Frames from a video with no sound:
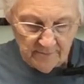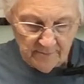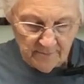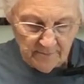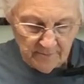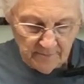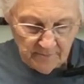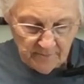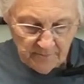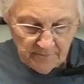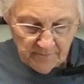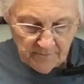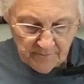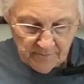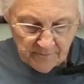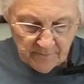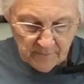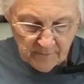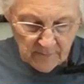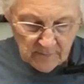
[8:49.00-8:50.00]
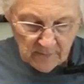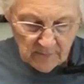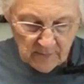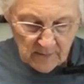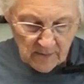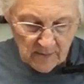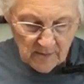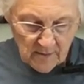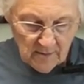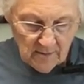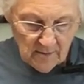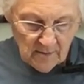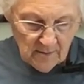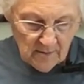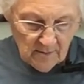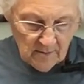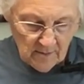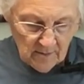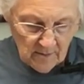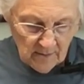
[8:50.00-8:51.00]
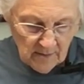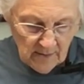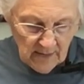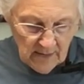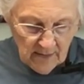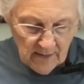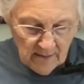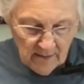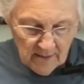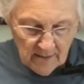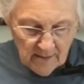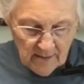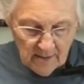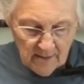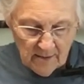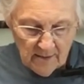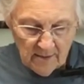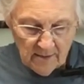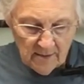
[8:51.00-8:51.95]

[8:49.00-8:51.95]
[no speech]